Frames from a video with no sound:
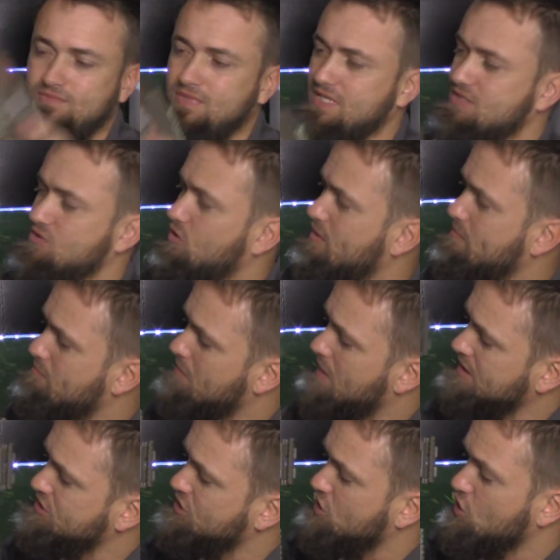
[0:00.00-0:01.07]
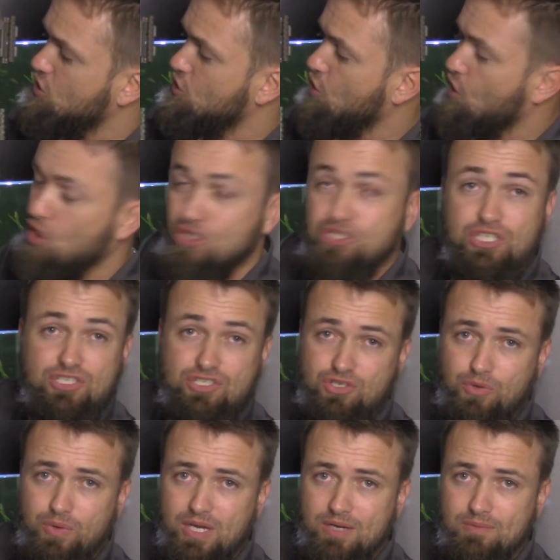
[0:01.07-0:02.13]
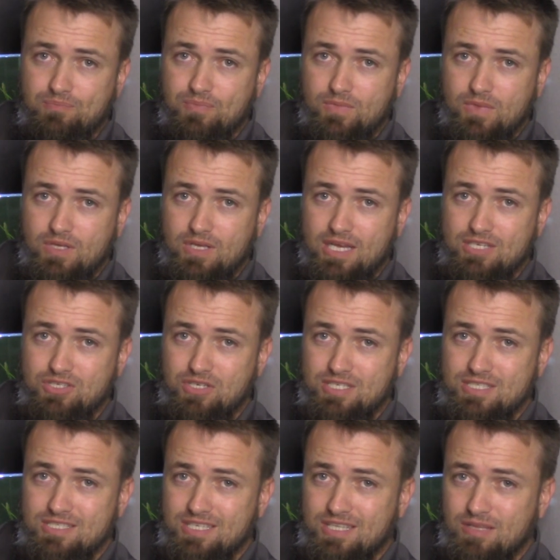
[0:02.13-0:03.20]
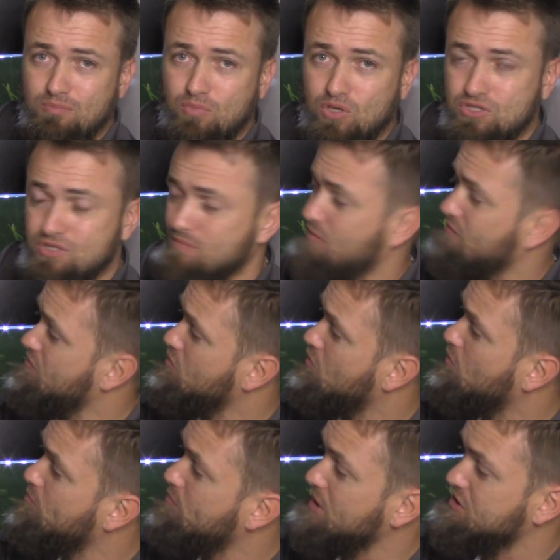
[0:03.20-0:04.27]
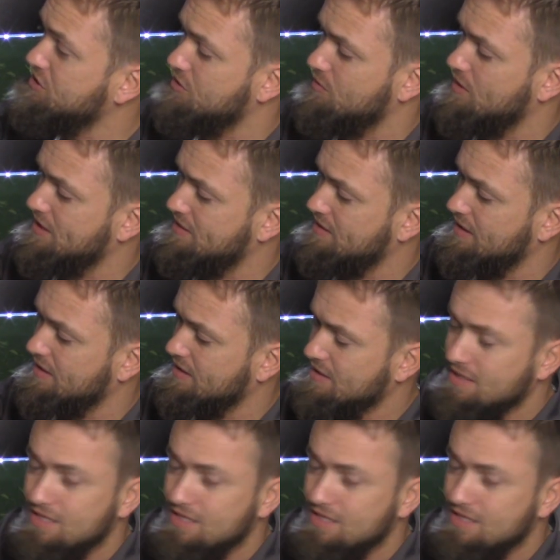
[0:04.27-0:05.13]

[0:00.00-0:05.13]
has got a much larger screen, as you can see in the bottom of the old picture right there.